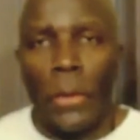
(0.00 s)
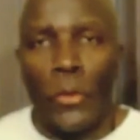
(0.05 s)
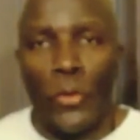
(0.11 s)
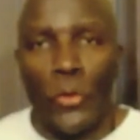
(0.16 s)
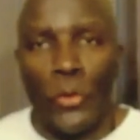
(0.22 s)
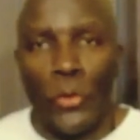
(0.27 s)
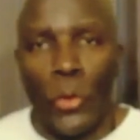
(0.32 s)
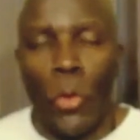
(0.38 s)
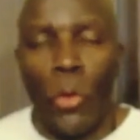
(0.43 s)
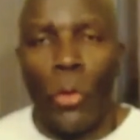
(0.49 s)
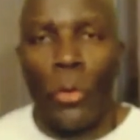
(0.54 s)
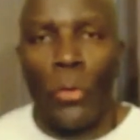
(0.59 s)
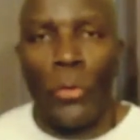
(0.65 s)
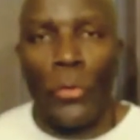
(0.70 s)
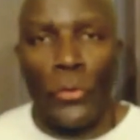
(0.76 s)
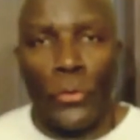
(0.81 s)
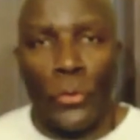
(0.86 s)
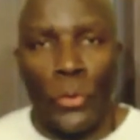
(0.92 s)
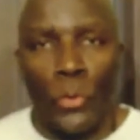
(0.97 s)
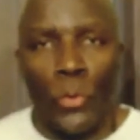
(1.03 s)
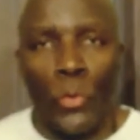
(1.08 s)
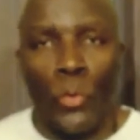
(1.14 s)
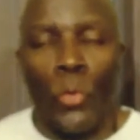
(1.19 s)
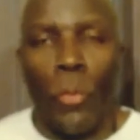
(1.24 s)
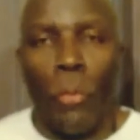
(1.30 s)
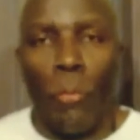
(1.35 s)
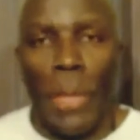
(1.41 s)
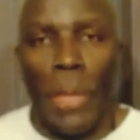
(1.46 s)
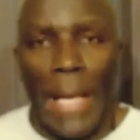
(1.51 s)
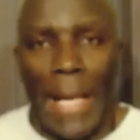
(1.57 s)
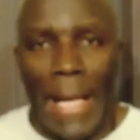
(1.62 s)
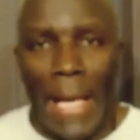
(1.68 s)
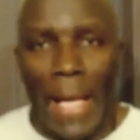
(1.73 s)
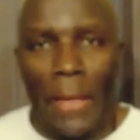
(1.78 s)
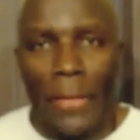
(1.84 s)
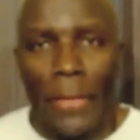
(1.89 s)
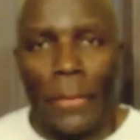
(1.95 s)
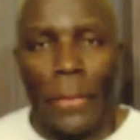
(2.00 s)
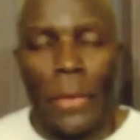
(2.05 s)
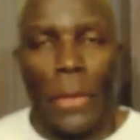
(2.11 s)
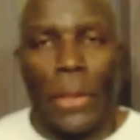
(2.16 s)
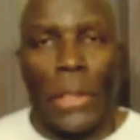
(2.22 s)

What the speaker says: is your true path.